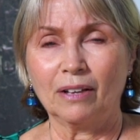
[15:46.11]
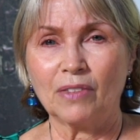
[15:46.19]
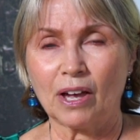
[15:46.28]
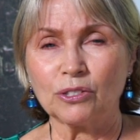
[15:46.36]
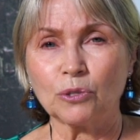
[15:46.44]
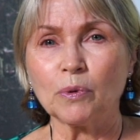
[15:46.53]

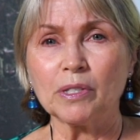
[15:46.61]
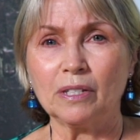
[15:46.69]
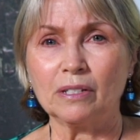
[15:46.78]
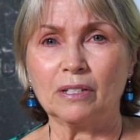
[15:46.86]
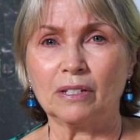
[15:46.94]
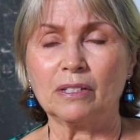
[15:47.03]
That's what
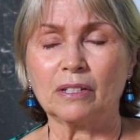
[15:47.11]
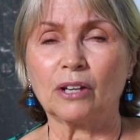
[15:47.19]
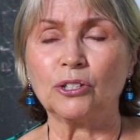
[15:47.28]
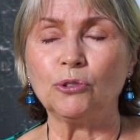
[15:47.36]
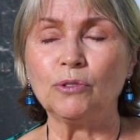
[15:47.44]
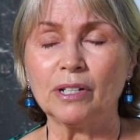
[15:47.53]
this is
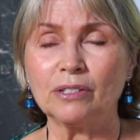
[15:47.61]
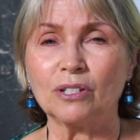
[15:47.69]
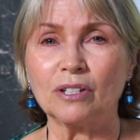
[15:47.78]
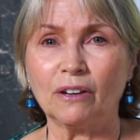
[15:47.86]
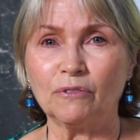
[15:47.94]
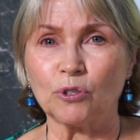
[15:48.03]
saying. You need to
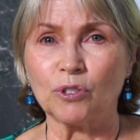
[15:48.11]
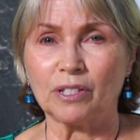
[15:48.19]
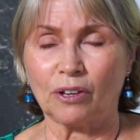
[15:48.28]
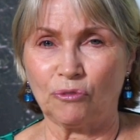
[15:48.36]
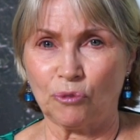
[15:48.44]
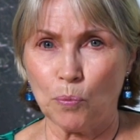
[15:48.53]
give
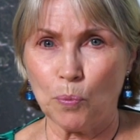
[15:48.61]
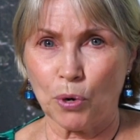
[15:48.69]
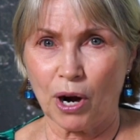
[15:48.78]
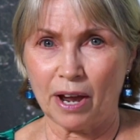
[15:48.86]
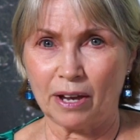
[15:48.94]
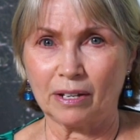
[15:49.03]
yourself a
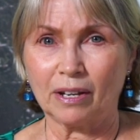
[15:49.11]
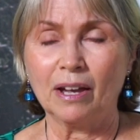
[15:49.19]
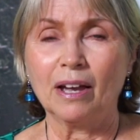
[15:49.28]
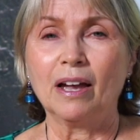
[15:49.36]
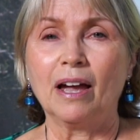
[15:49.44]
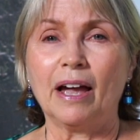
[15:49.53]
break
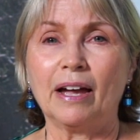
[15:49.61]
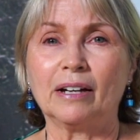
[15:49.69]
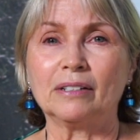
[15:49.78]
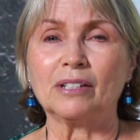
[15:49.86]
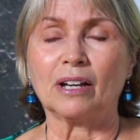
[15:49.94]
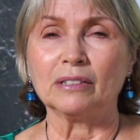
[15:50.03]

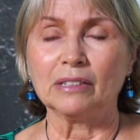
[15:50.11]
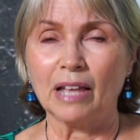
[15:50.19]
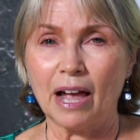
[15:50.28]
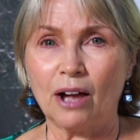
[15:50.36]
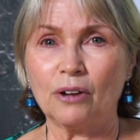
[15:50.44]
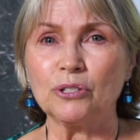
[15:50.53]
and
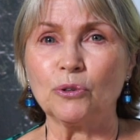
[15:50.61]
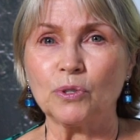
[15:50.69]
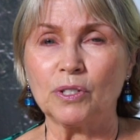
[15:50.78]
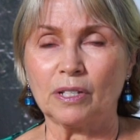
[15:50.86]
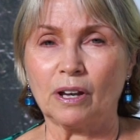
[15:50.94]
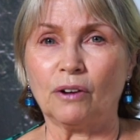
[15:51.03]
allow
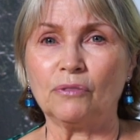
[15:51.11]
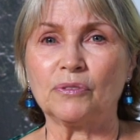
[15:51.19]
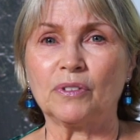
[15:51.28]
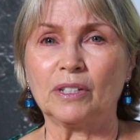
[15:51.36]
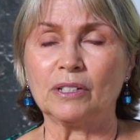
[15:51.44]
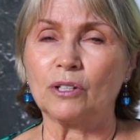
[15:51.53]
yourself
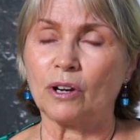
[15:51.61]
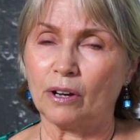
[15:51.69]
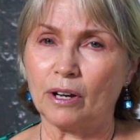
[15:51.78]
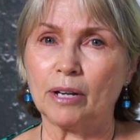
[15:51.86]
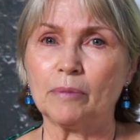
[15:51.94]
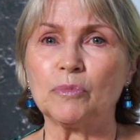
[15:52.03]
the
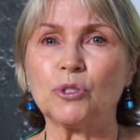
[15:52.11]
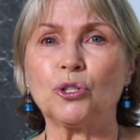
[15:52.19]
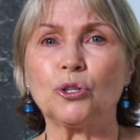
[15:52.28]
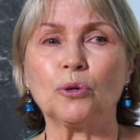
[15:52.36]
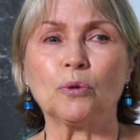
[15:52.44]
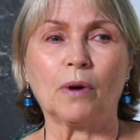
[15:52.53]
time
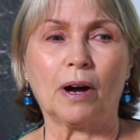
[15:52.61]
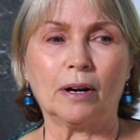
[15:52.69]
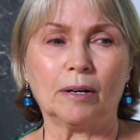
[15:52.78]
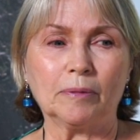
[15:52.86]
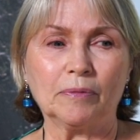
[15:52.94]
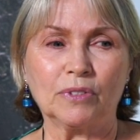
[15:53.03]
to,
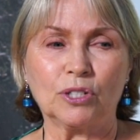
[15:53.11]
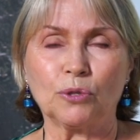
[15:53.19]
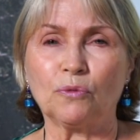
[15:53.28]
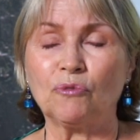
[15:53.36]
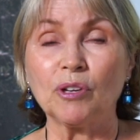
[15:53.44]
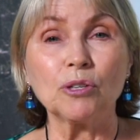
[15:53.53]
uh,
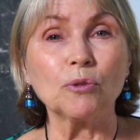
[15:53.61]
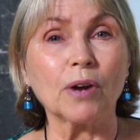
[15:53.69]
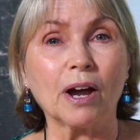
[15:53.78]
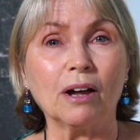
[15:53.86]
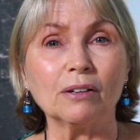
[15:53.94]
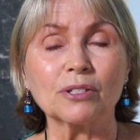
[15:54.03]
to figure
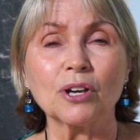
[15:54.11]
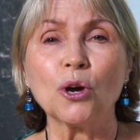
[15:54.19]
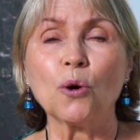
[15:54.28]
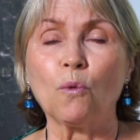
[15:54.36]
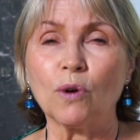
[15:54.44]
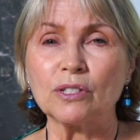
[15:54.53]
out
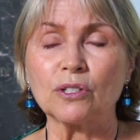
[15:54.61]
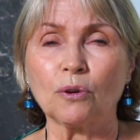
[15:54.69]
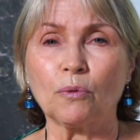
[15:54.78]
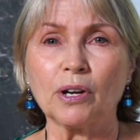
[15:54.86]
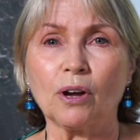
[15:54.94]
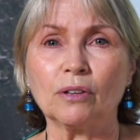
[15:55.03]
what's
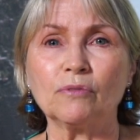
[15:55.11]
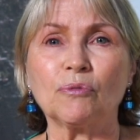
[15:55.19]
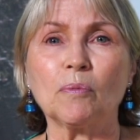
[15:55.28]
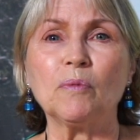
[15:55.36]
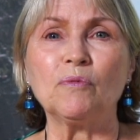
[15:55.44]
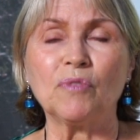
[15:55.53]
going on
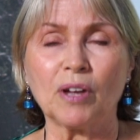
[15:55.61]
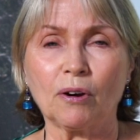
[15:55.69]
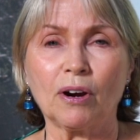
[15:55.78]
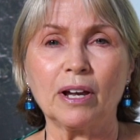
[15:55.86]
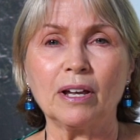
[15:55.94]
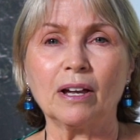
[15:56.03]
from a
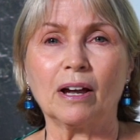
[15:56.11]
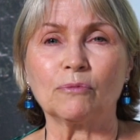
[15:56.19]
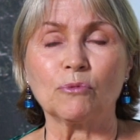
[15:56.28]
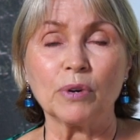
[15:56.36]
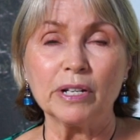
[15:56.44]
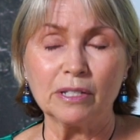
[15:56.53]
very
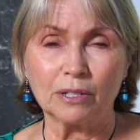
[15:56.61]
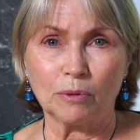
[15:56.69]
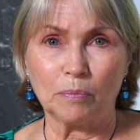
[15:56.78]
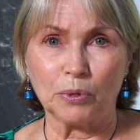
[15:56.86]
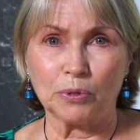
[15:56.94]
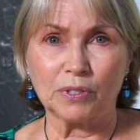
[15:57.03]

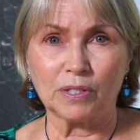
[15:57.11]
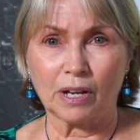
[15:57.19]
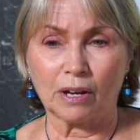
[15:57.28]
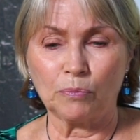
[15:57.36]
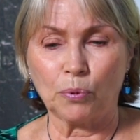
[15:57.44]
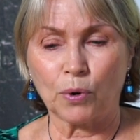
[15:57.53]
reasonable
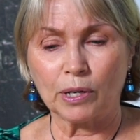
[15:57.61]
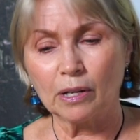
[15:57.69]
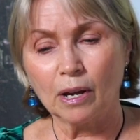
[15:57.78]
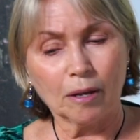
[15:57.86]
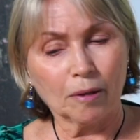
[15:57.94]
standpoint.